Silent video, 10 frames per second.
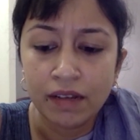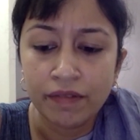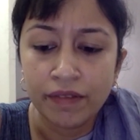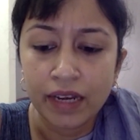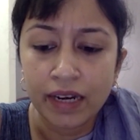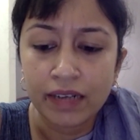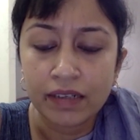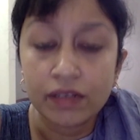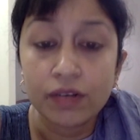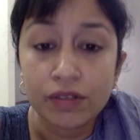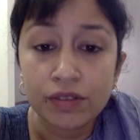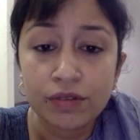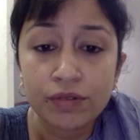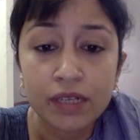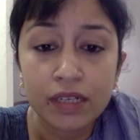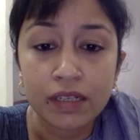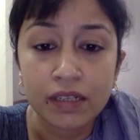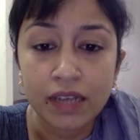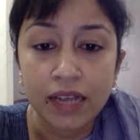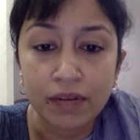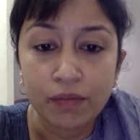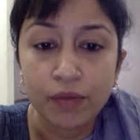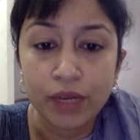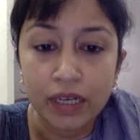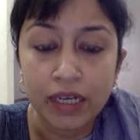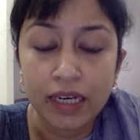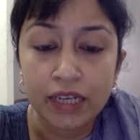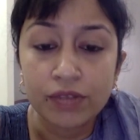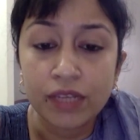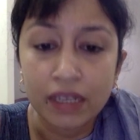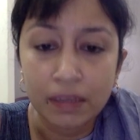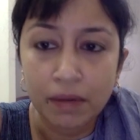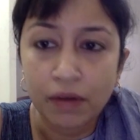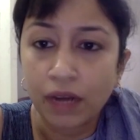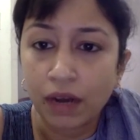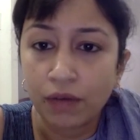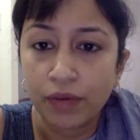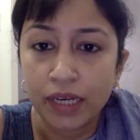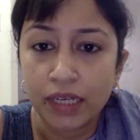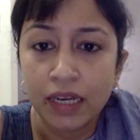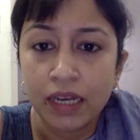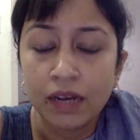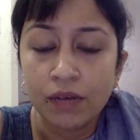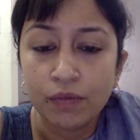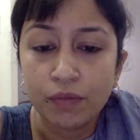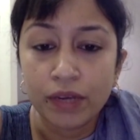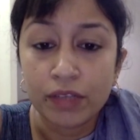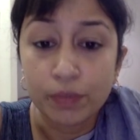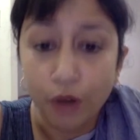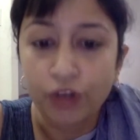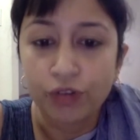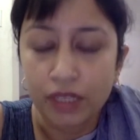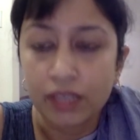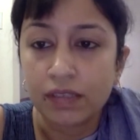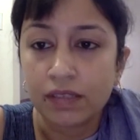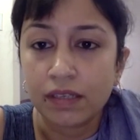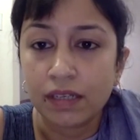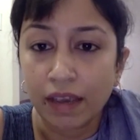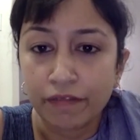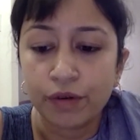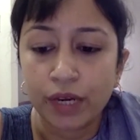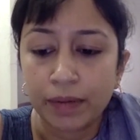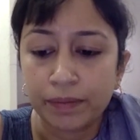we are at a crossroad, and we really need to think about how we respond to this carefully.